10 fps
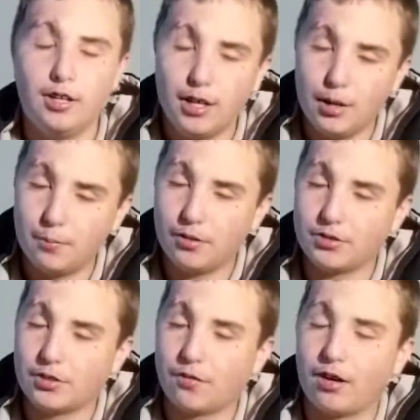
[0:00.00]
it moves
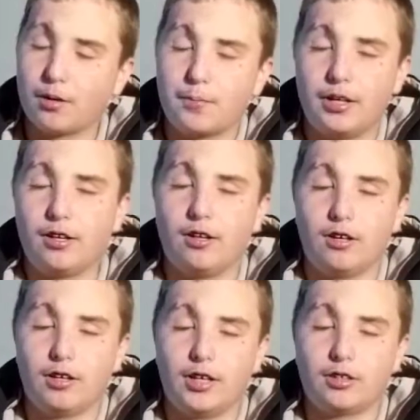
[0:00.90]
the firing pin in
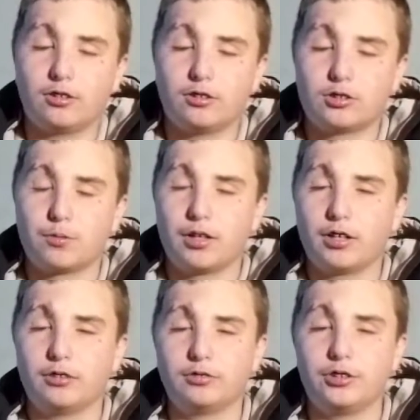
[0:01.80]
an angle to
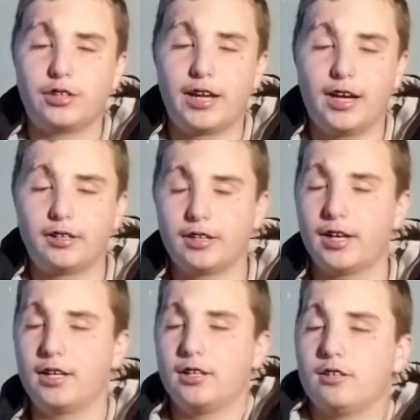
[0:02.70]
where you can't
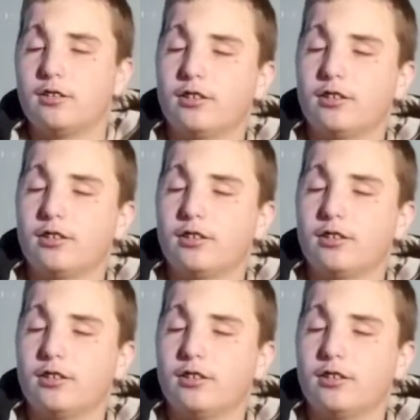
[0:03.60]
get it.